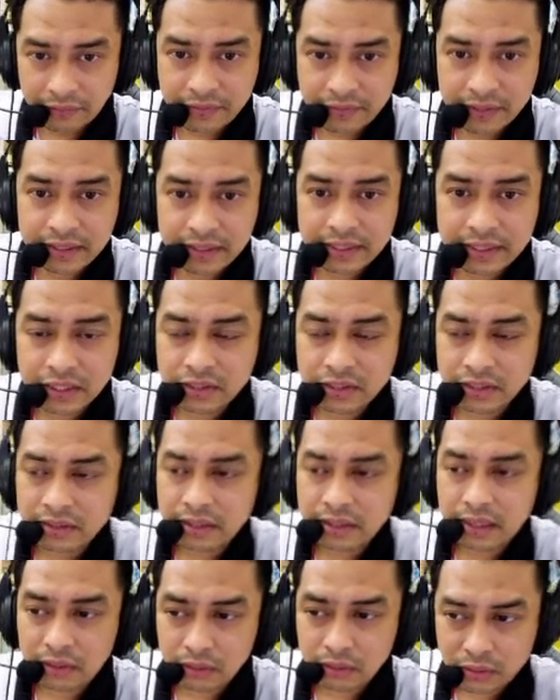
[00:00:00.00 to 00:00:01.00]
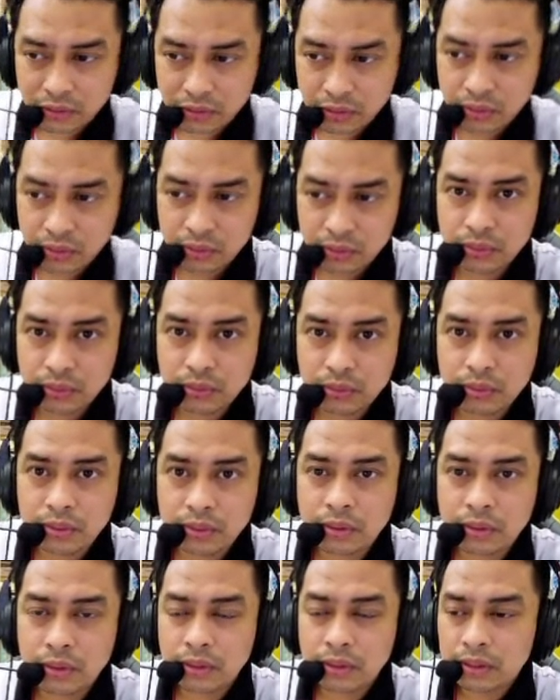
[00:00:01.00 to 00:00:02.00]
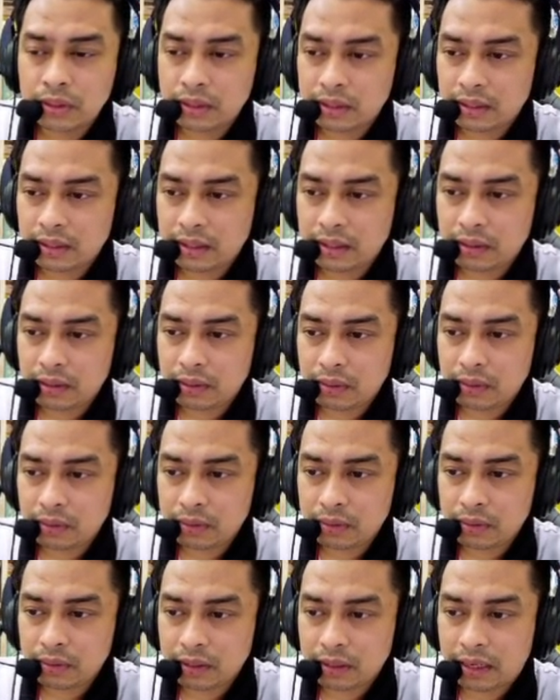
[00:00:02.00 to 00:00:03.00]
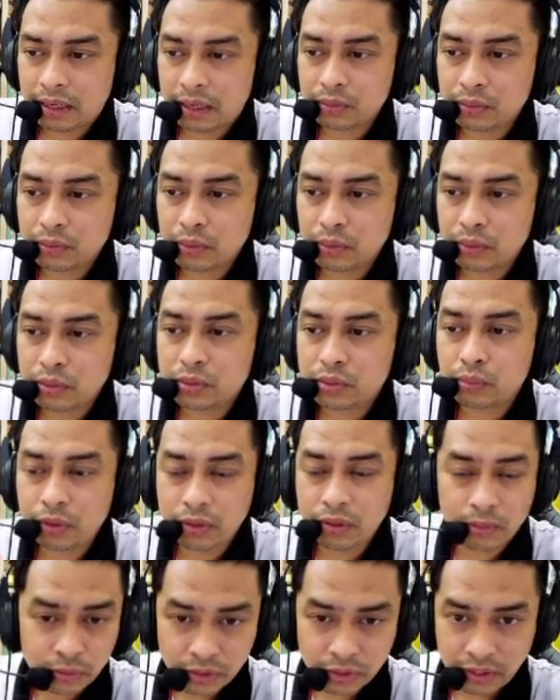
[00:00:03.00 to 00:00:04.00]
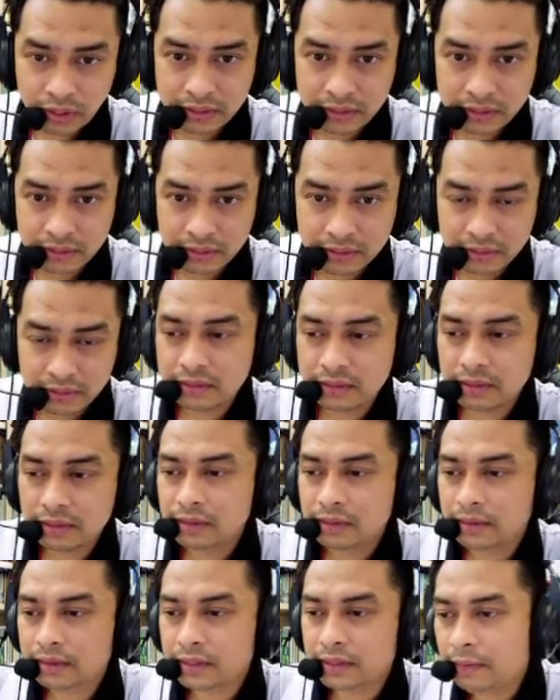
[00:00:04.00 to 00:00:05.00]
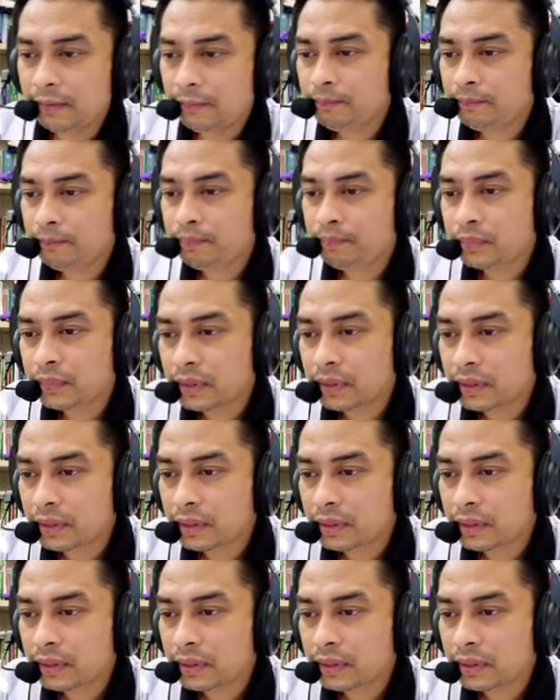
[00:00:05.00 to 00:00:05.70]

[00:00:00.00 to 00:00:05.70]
After this session, I will show you how to use with modulation. Okay.